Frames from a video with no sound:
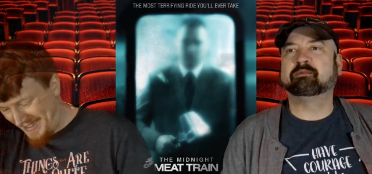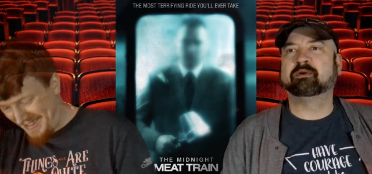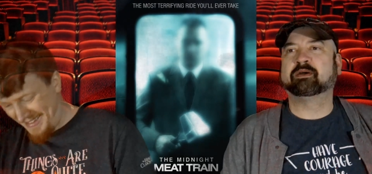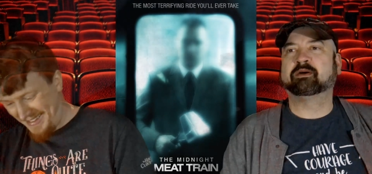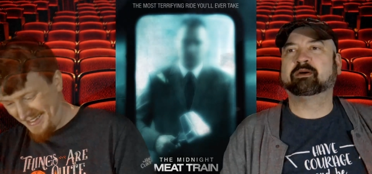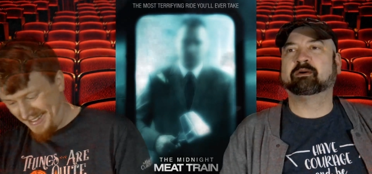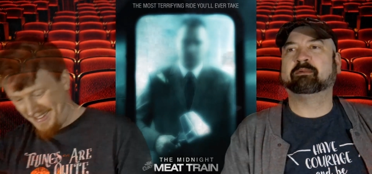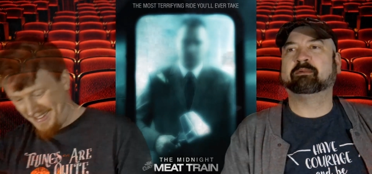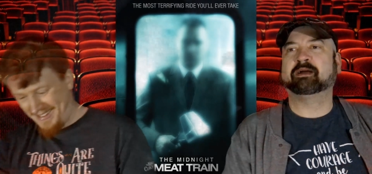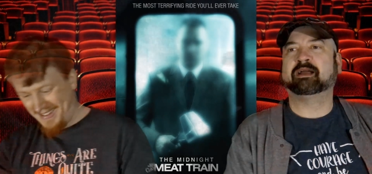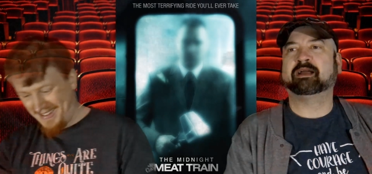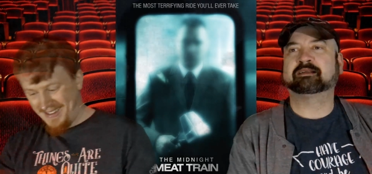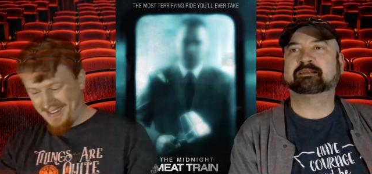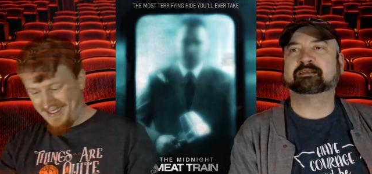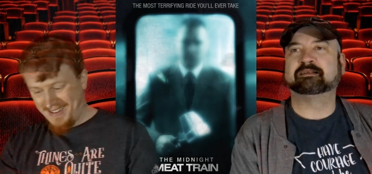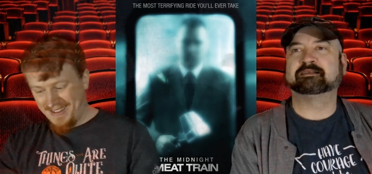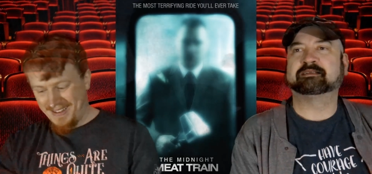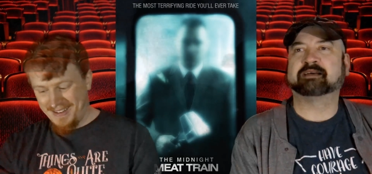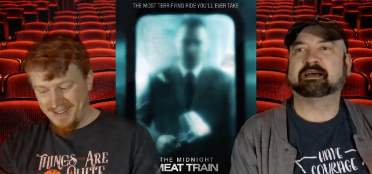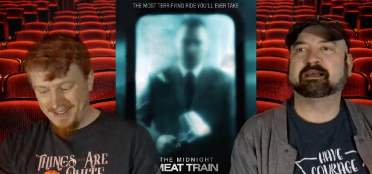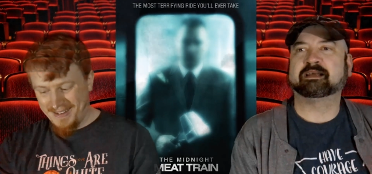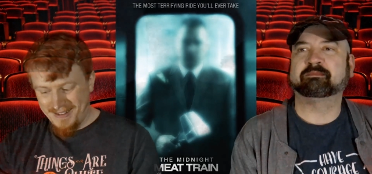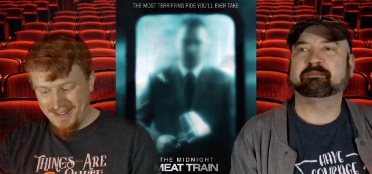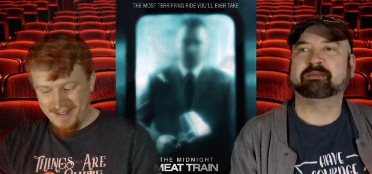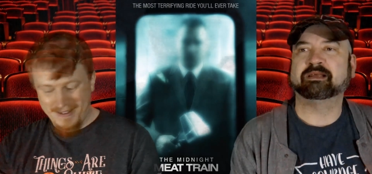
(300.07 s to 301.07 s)
Speaker 1: we go back to his
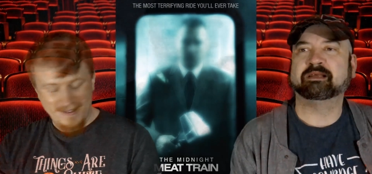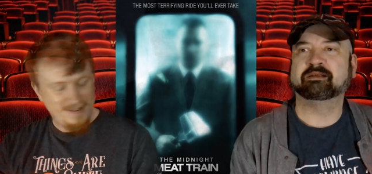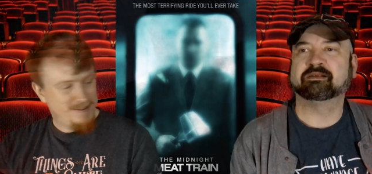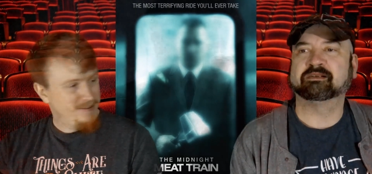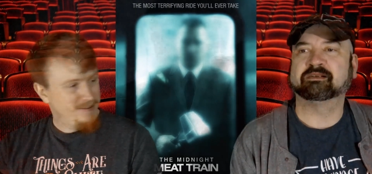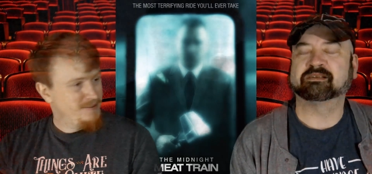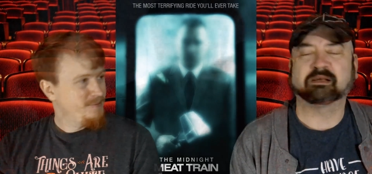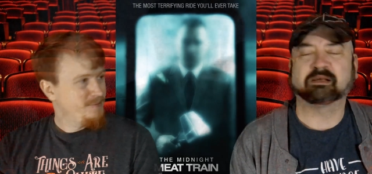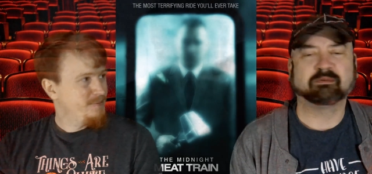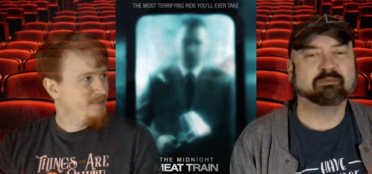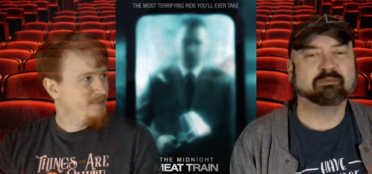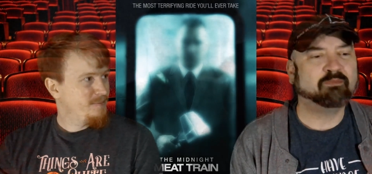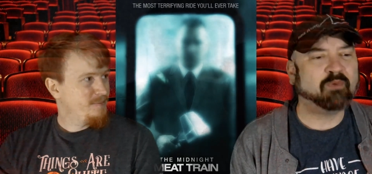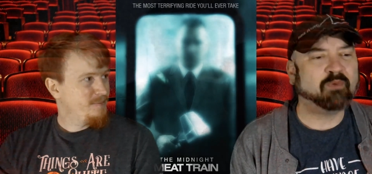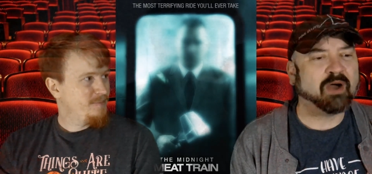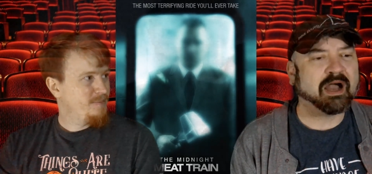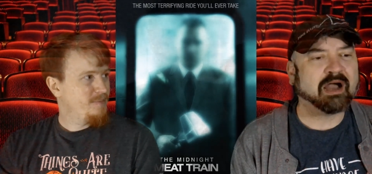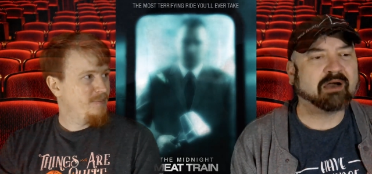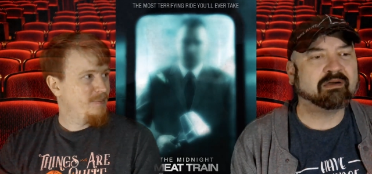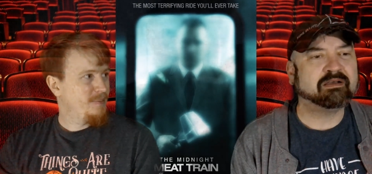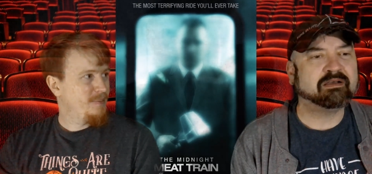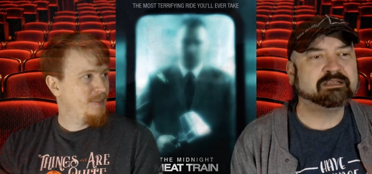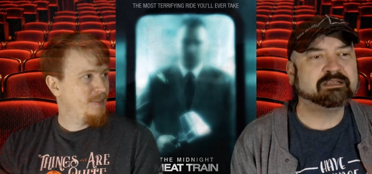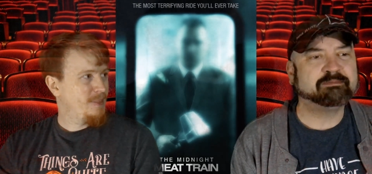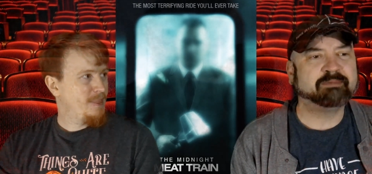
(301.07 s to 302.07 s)
IMDb, and it's like,
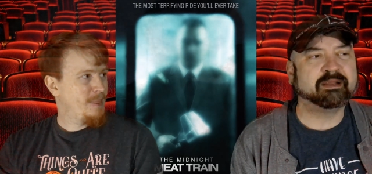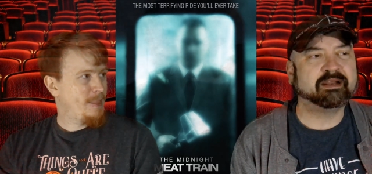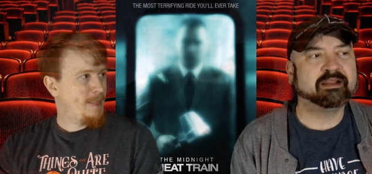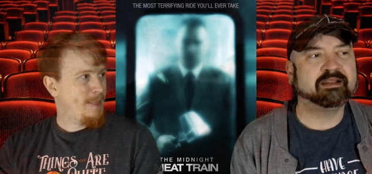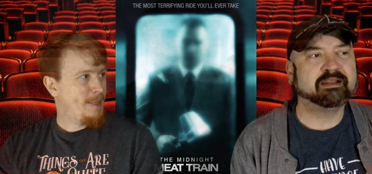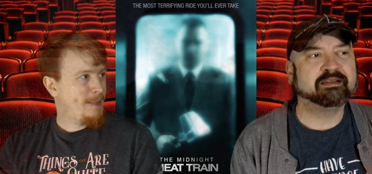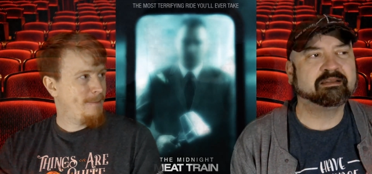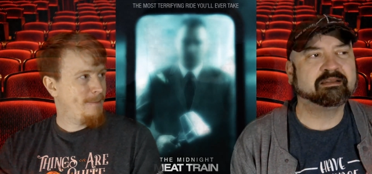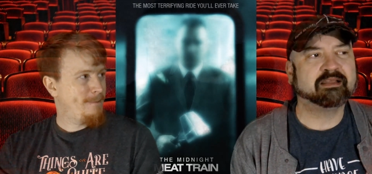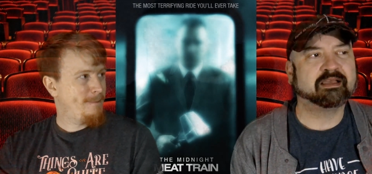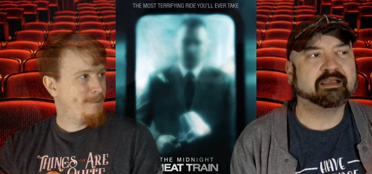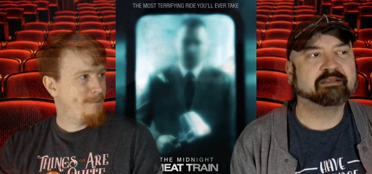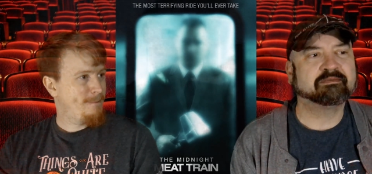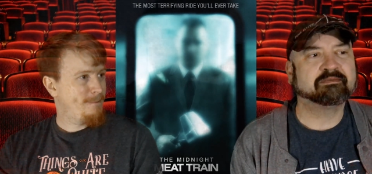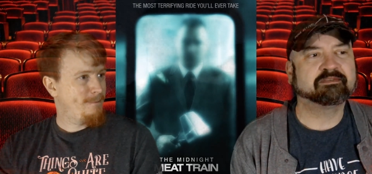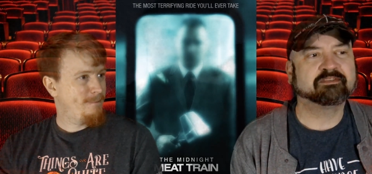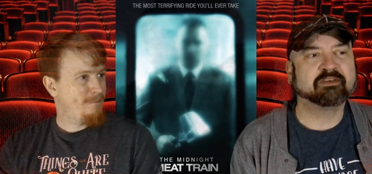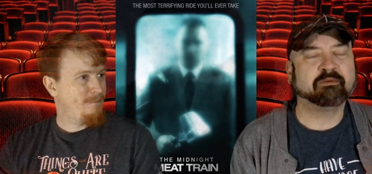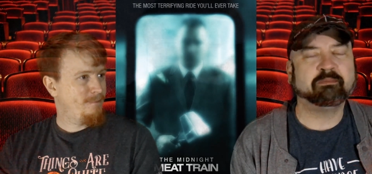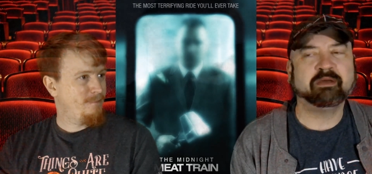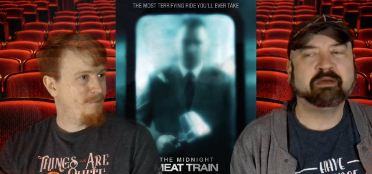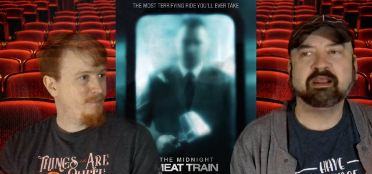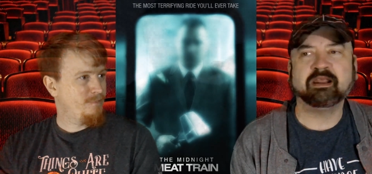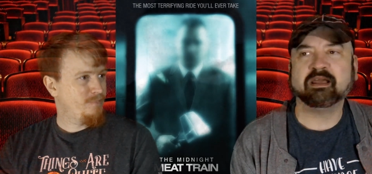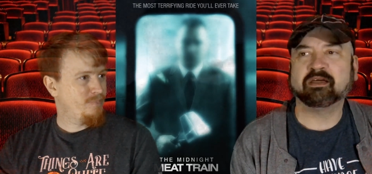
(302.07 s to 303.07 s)
wow, he's been in like
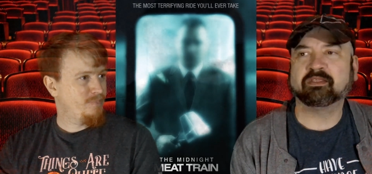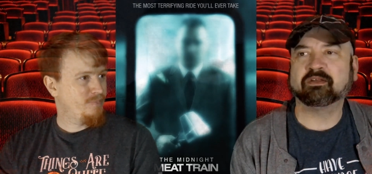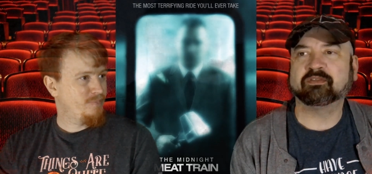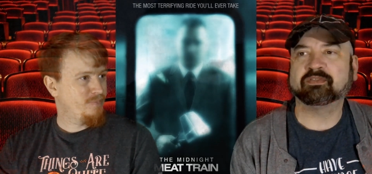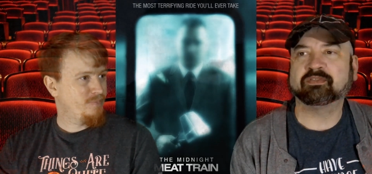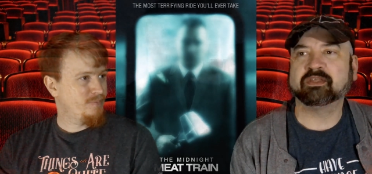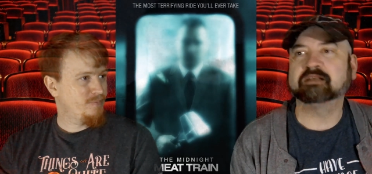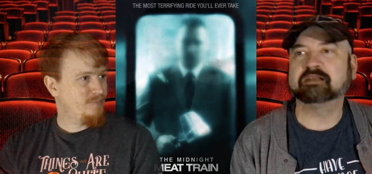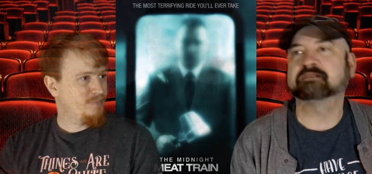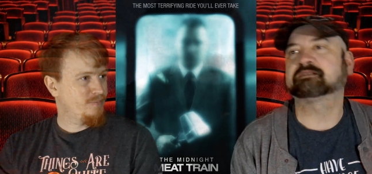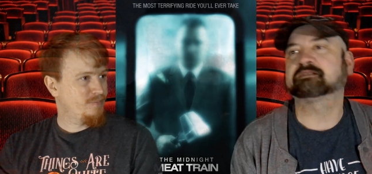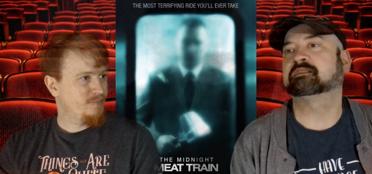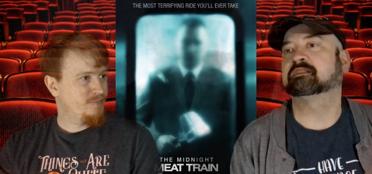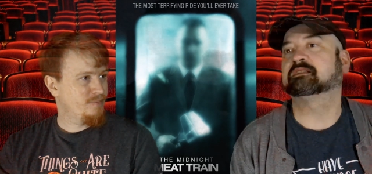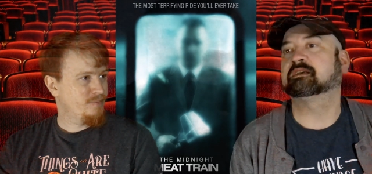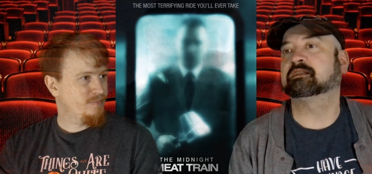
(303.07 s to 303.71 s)
so many other things. And